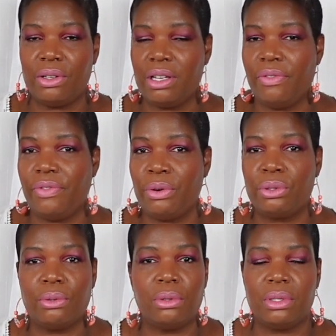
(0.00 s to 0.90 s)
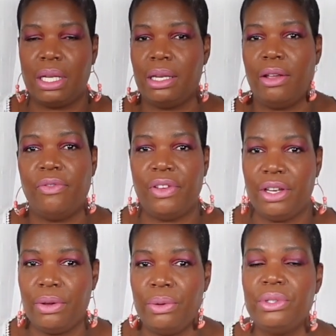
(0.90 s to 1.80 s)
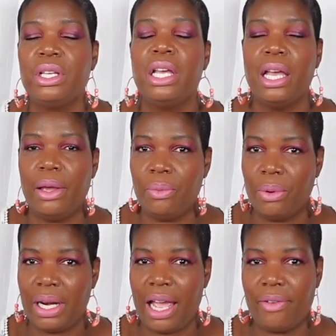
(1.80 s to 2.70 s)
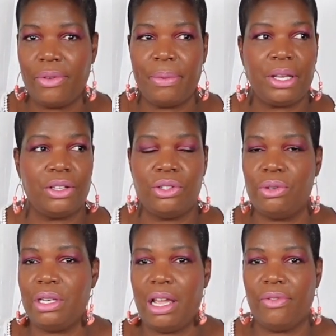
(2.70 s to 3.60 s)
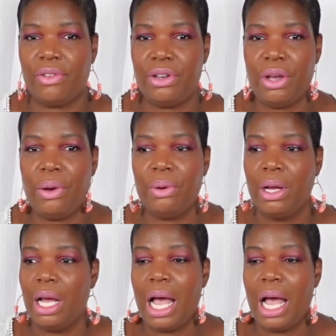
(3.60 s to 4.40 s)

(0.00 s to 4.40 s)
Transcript: on their photos and their videos and what have you, because you never know.